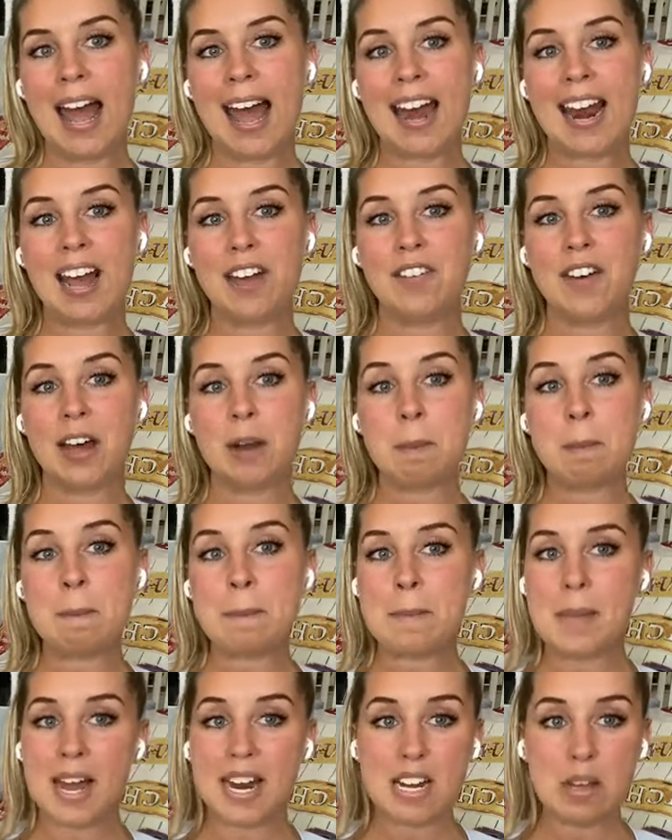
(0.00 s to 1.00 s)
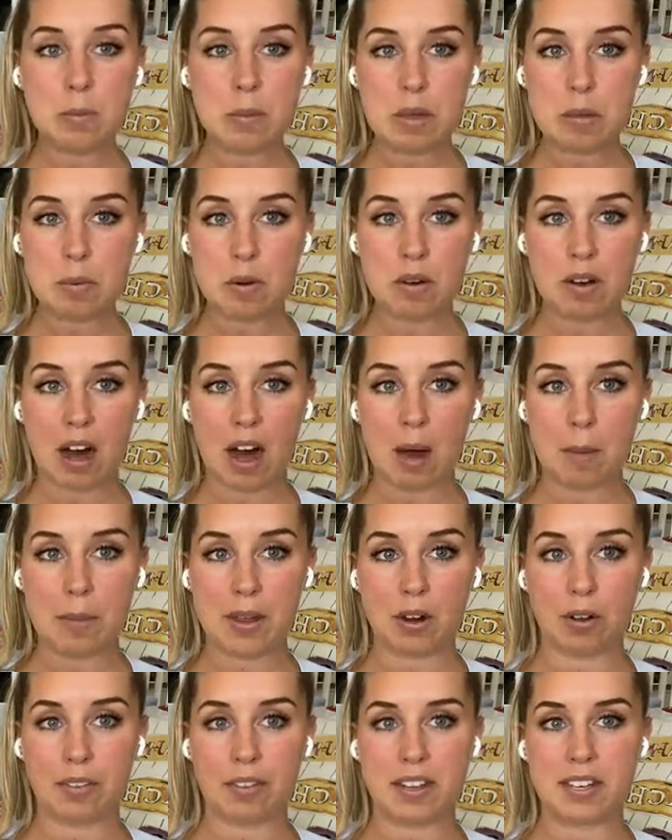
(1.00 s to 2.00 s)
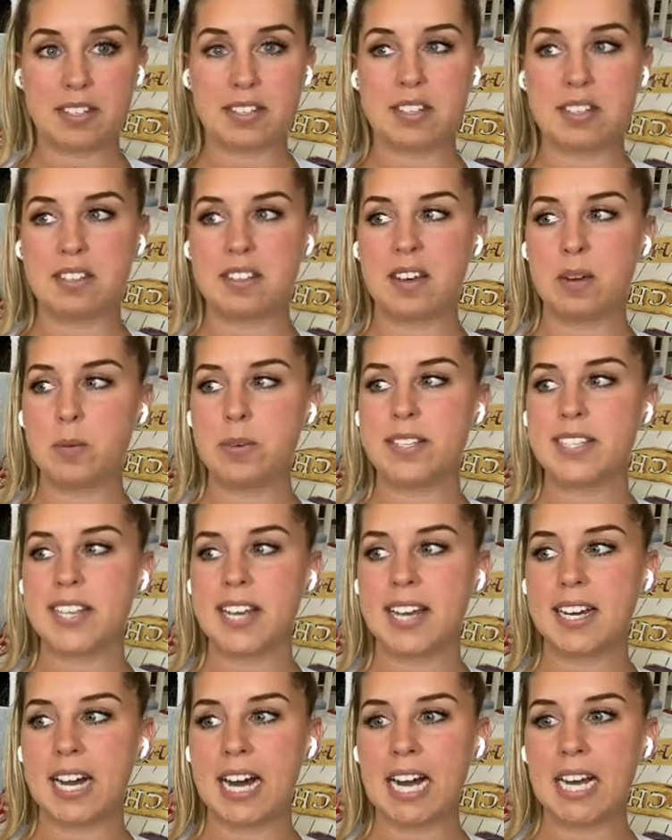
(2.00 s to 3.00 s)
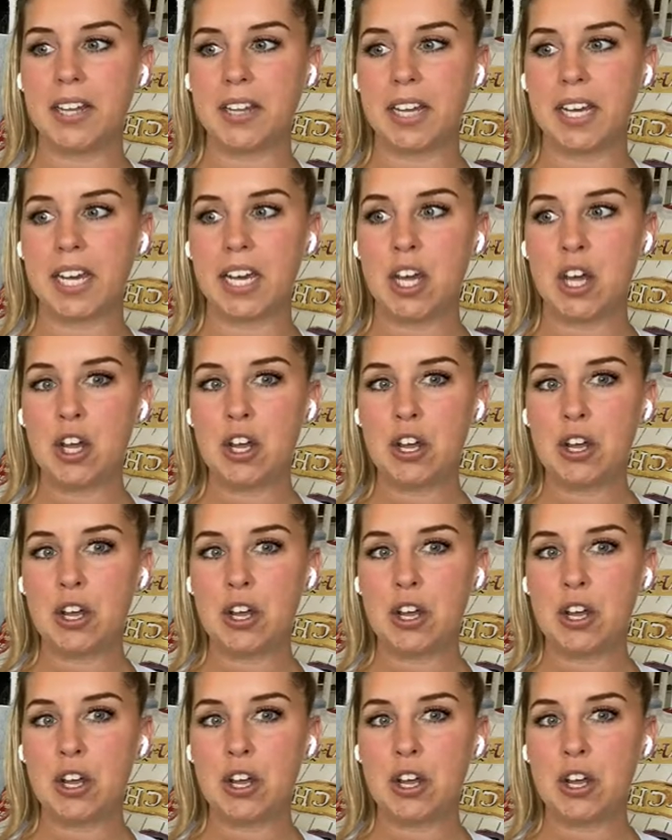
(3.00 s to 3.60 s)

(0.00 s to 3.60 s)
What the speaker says: and I've had many people comment on this, they would say, Kylie,